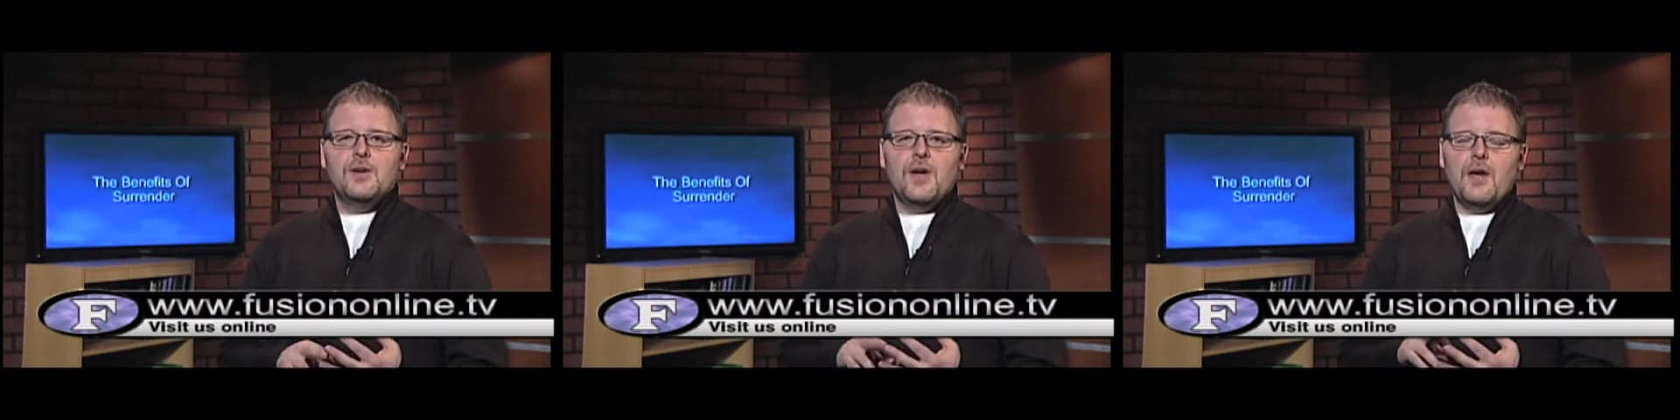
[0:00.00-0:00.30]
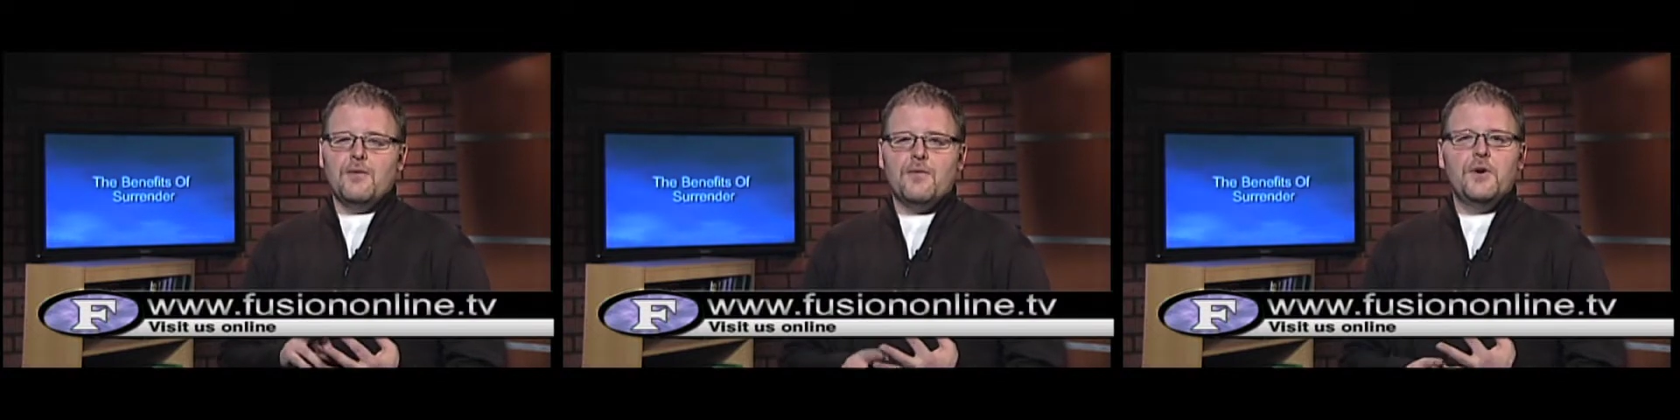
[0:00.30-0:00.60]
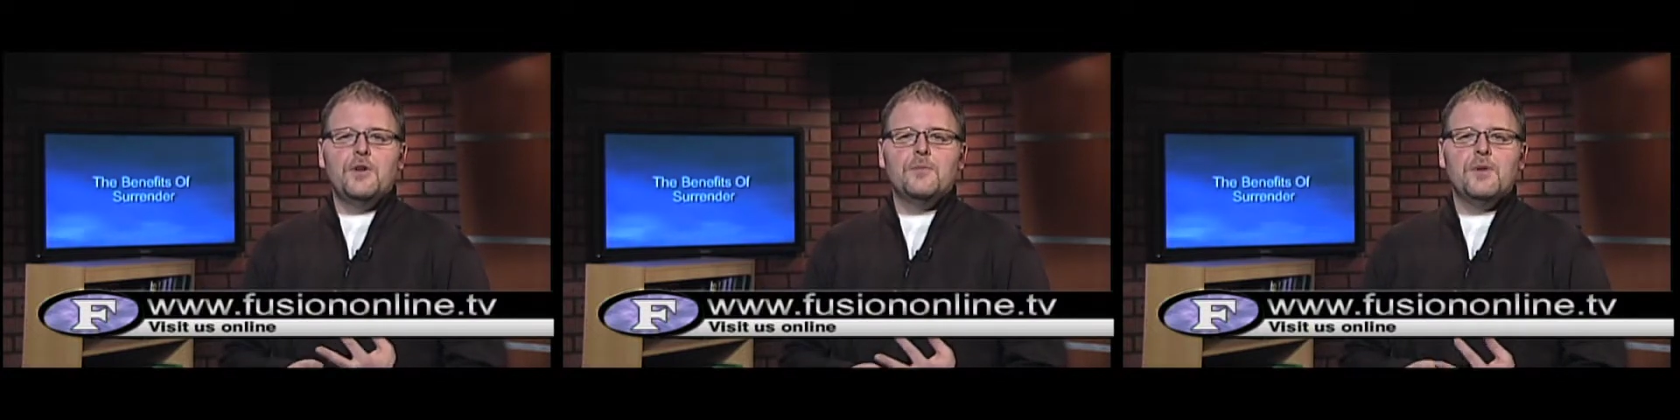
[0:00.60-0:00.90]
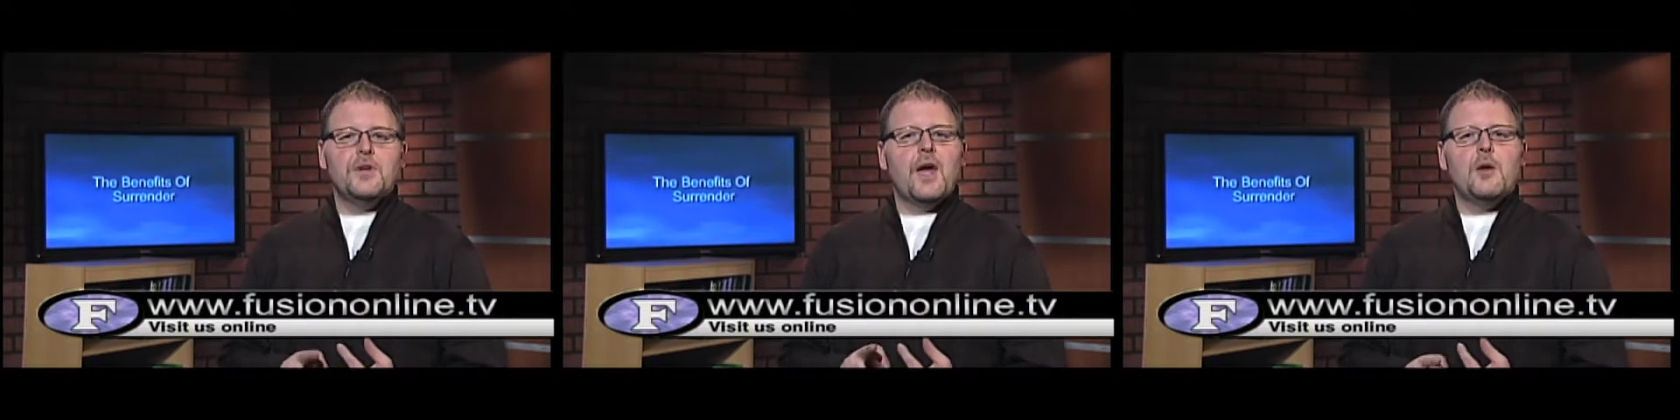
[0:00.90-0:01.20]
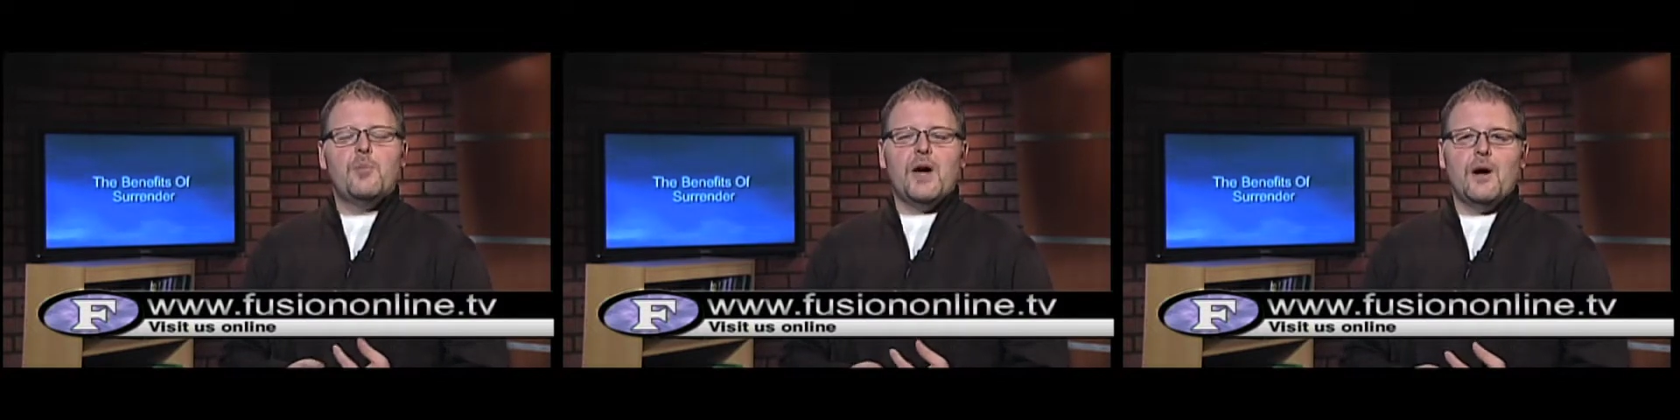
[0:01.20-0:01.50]
you gain freedom, and you
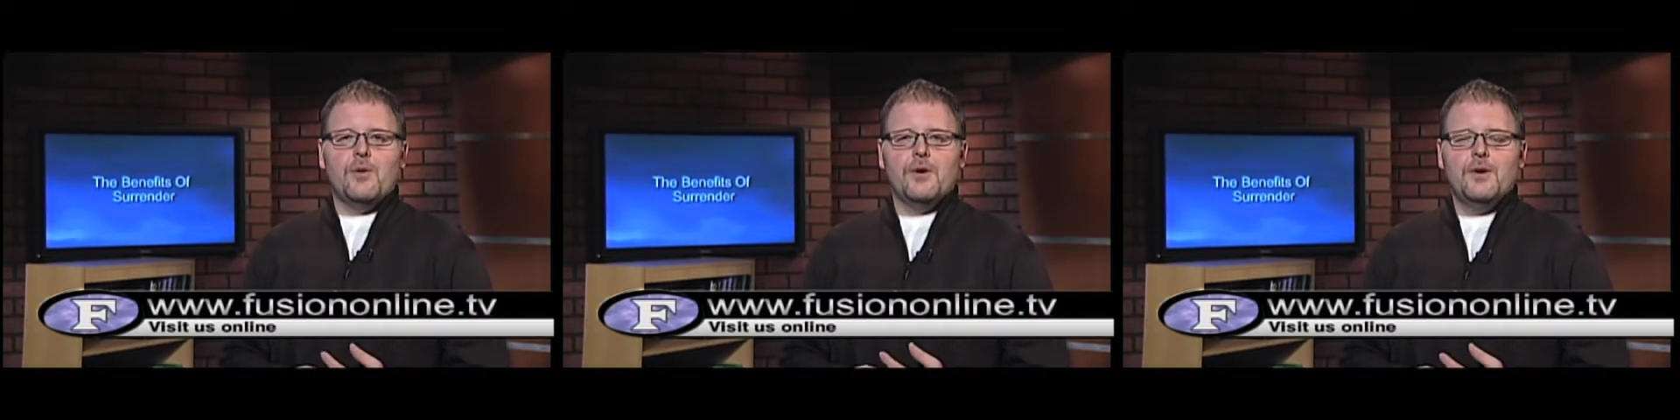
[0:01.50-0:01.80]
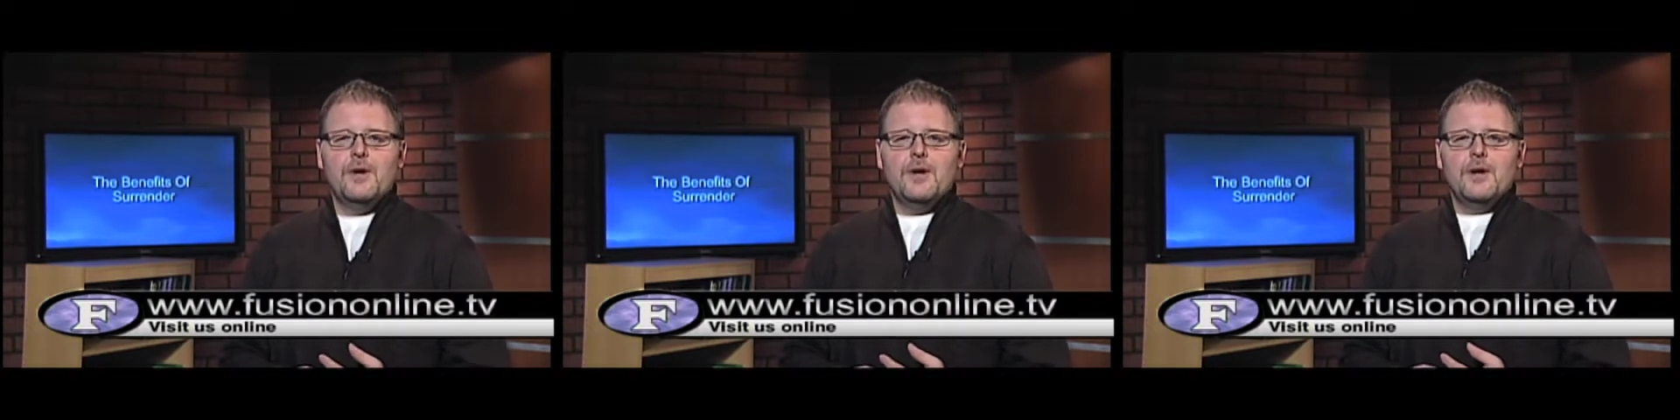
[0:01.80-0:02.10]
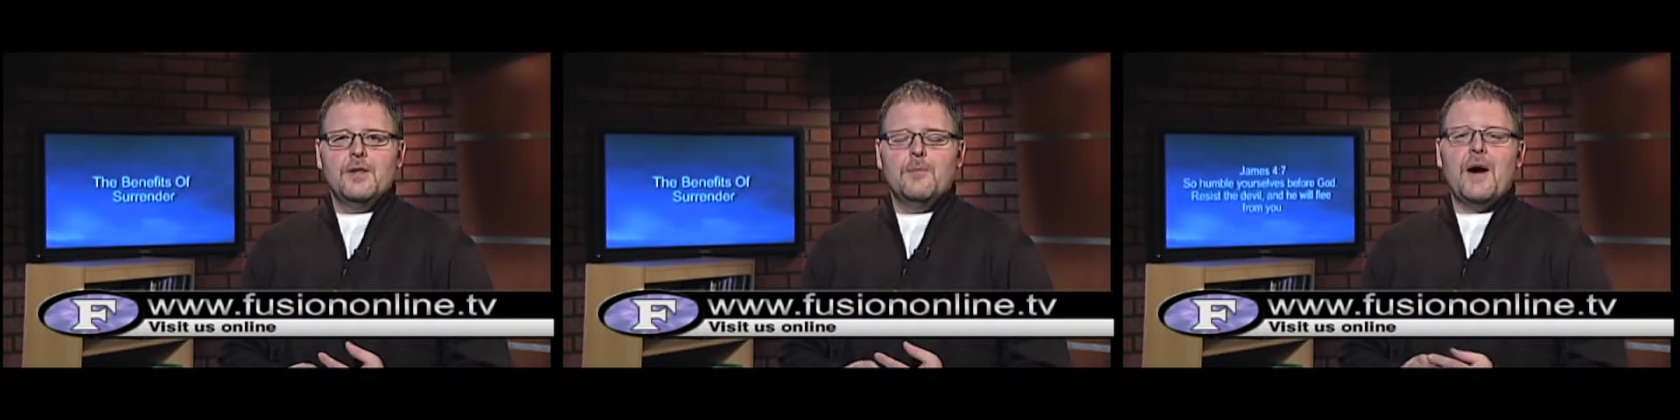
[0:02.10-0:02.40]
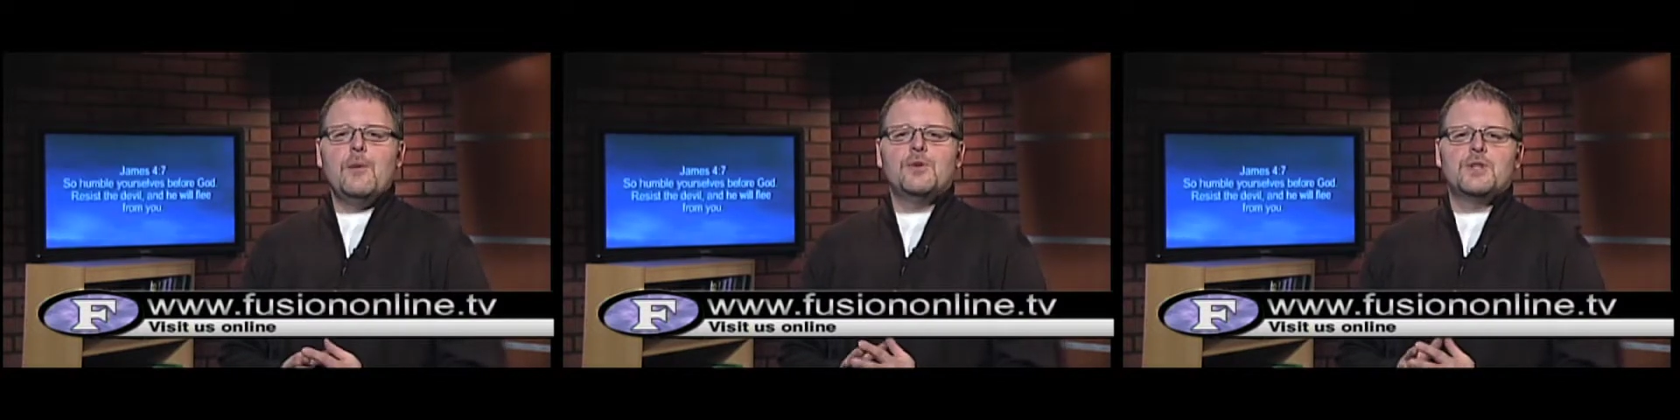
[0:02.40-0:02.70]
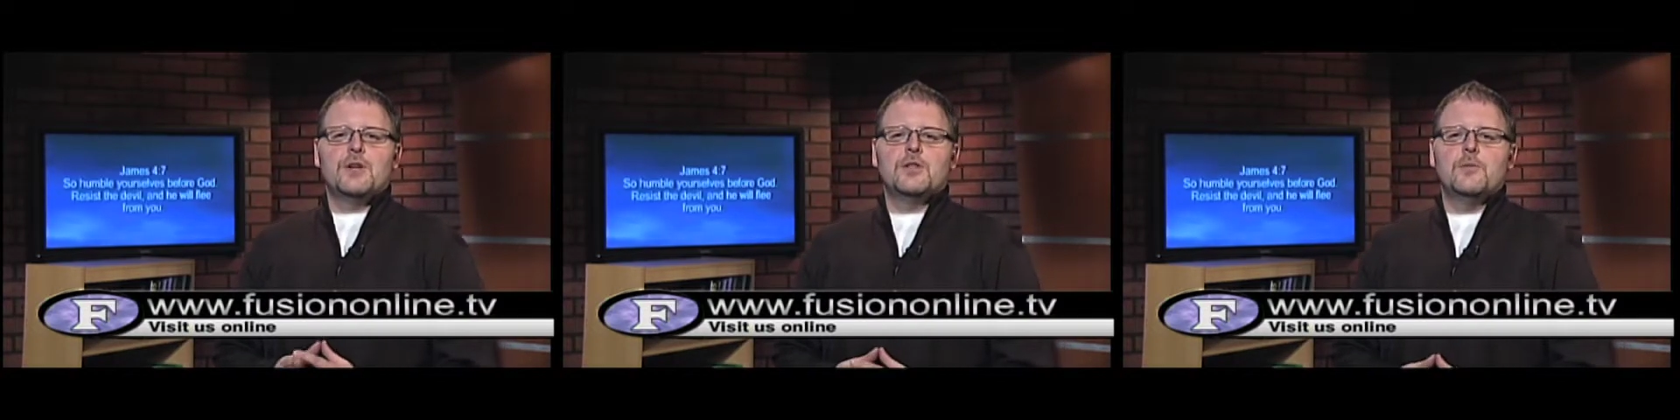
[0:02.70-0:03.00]
gain power. The Bible
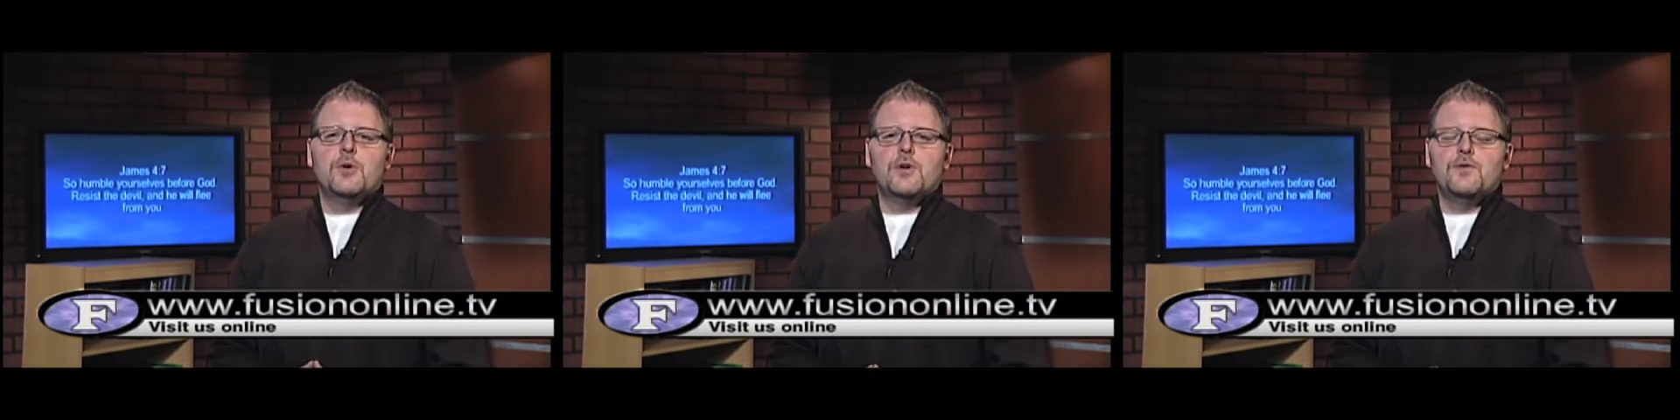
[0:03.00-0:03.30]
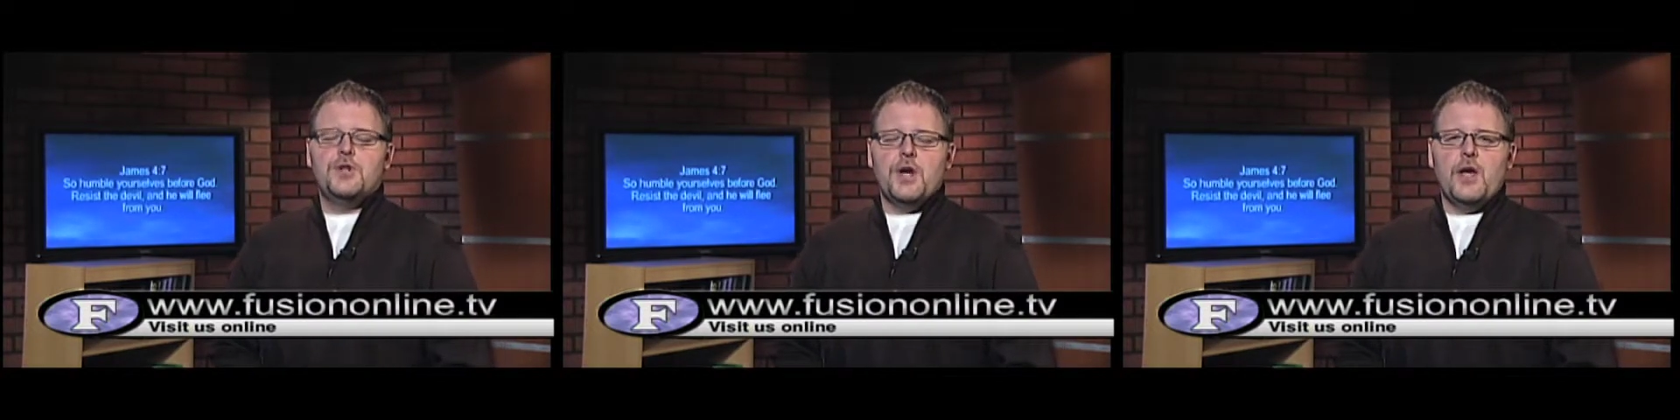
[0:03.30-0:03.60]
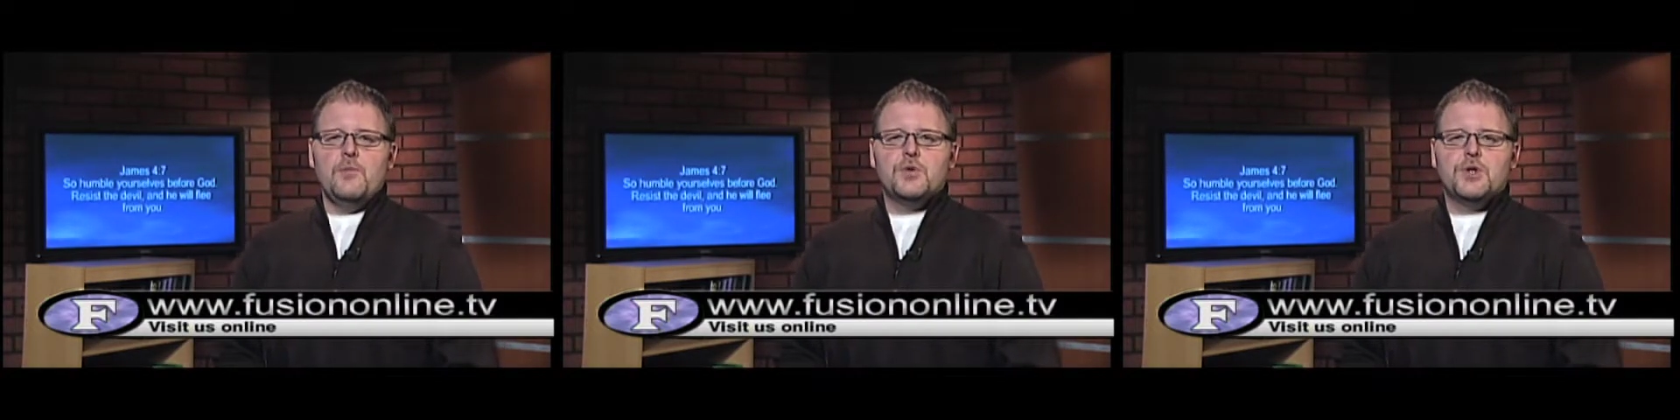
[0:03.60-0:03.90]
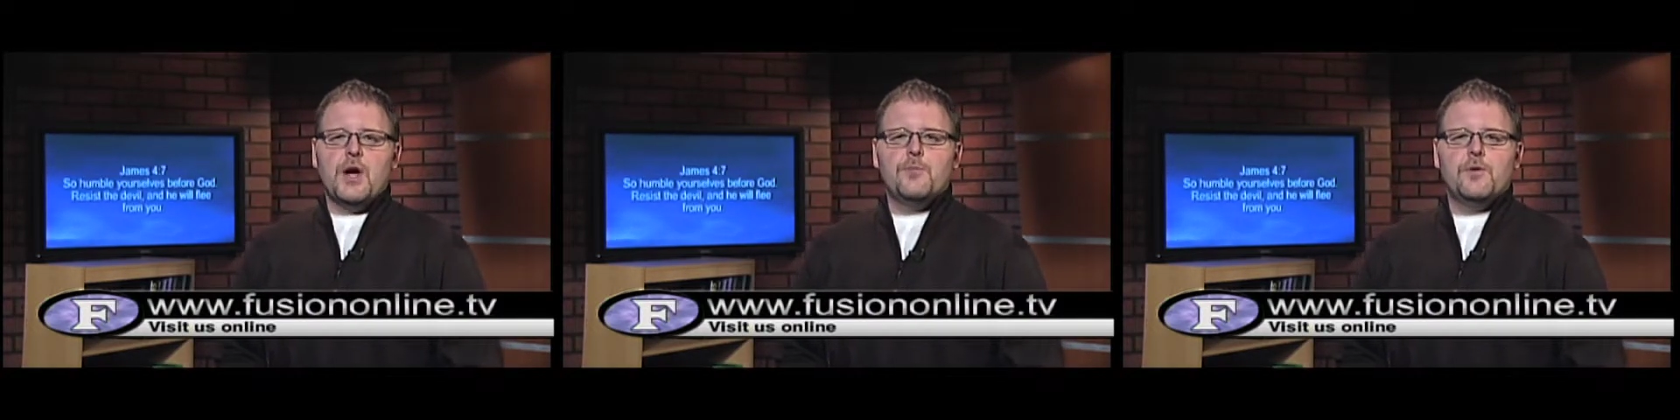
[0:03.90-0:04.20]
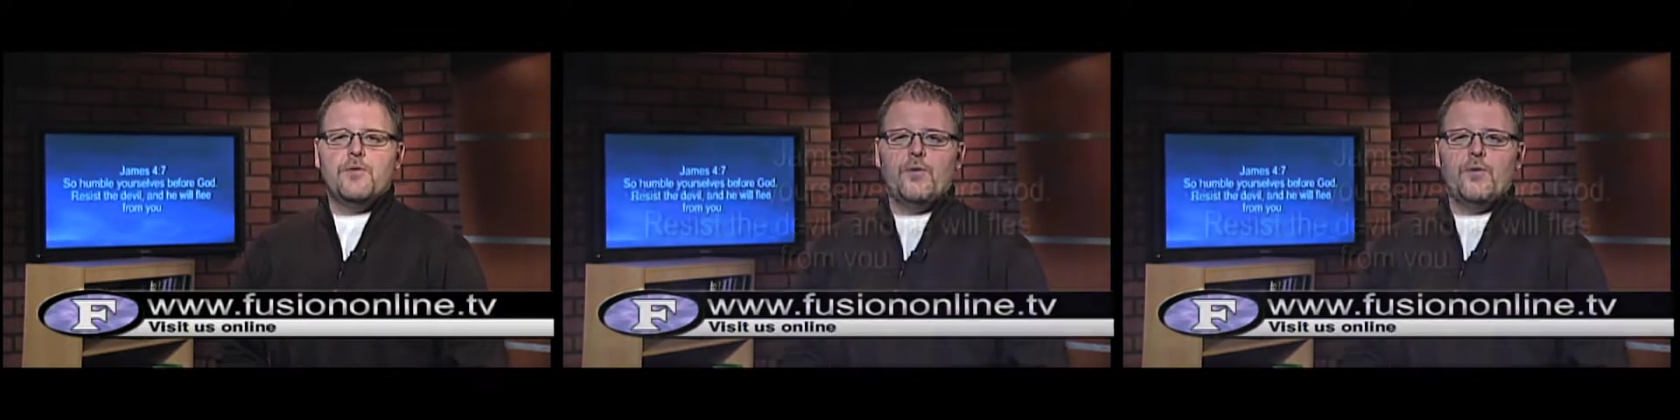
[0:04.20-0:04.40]
says in the book of James, chapter